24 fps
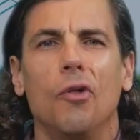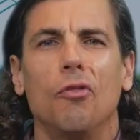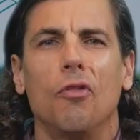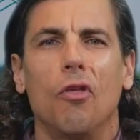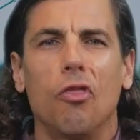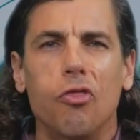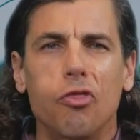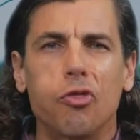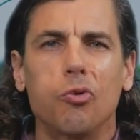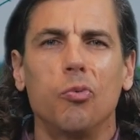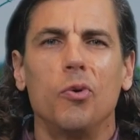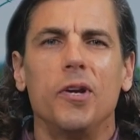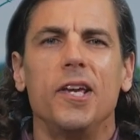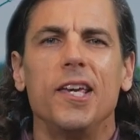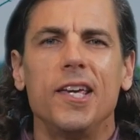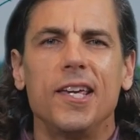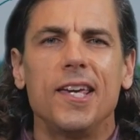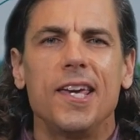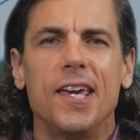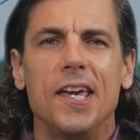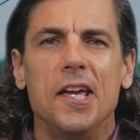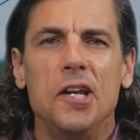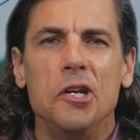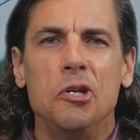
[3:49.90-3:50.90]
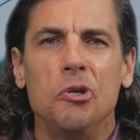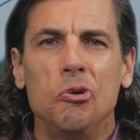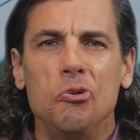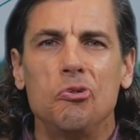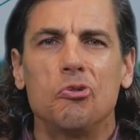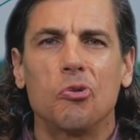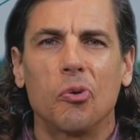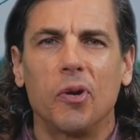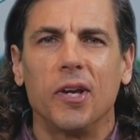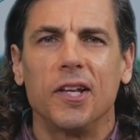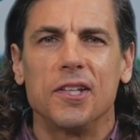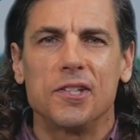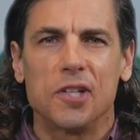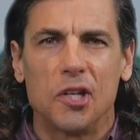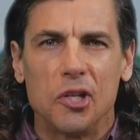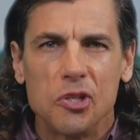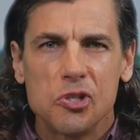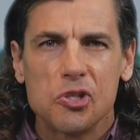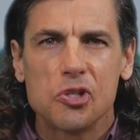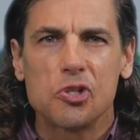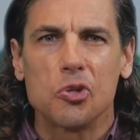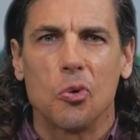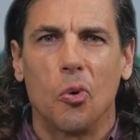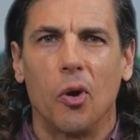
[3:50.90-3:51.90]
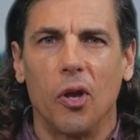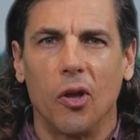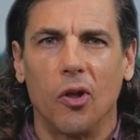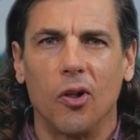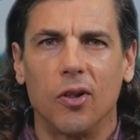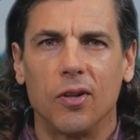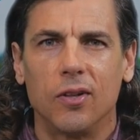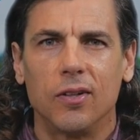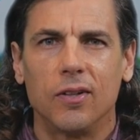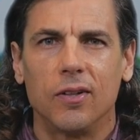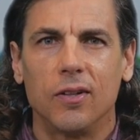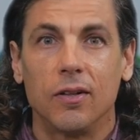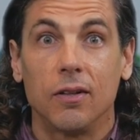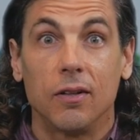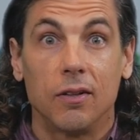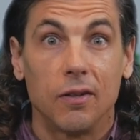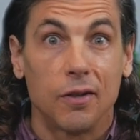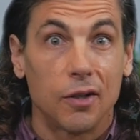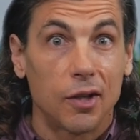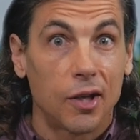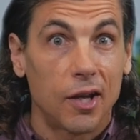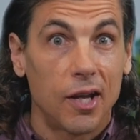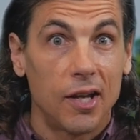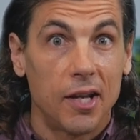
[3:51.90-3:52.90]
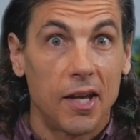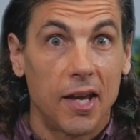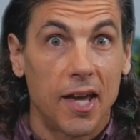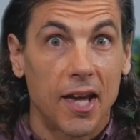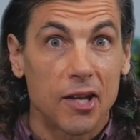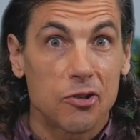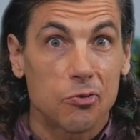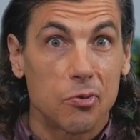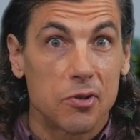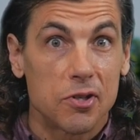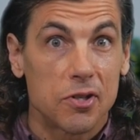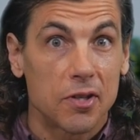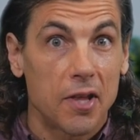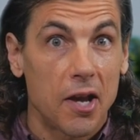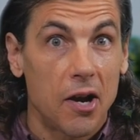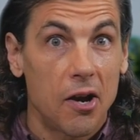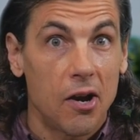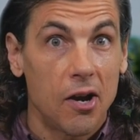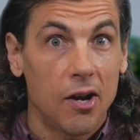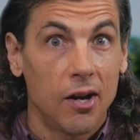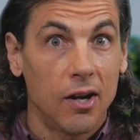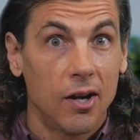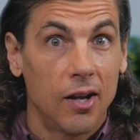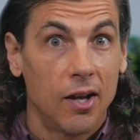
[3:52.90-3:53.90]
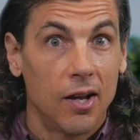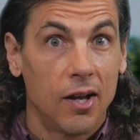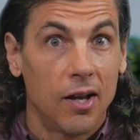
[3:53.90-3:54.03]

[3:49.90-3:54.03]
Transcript: The three key nutrients in soil. Can you guess which they are?